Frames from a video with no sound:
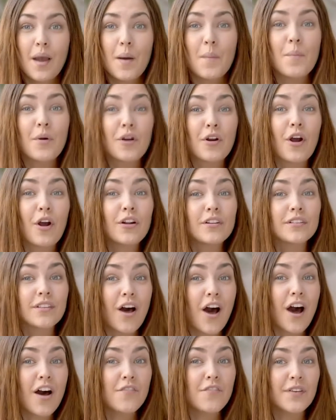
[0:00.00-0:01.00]
Bernard
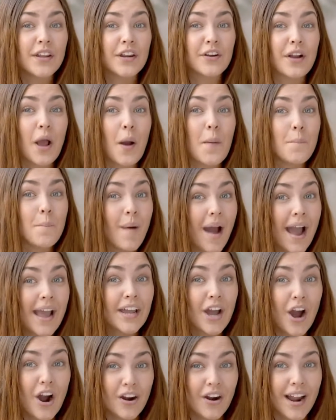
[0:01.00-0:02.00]
Law figured out
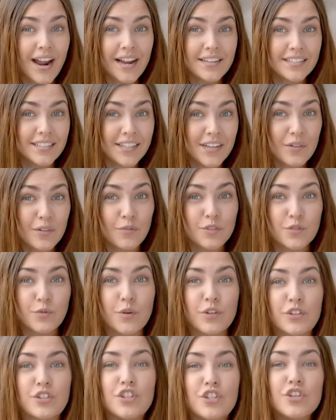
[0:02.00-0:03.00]
my car accident was
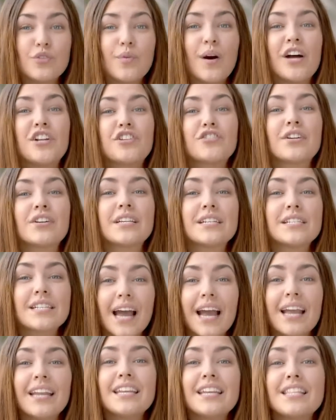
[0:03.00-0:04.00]
worth
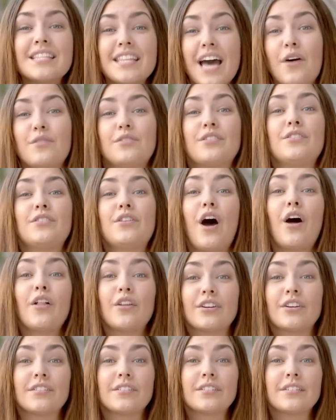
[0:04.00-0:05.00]

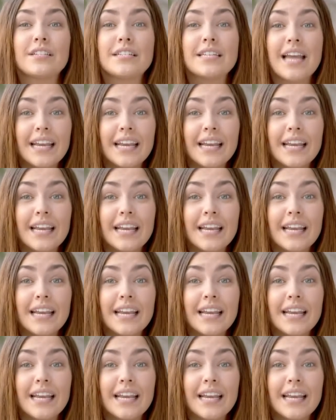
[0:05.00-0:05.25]
$290,000,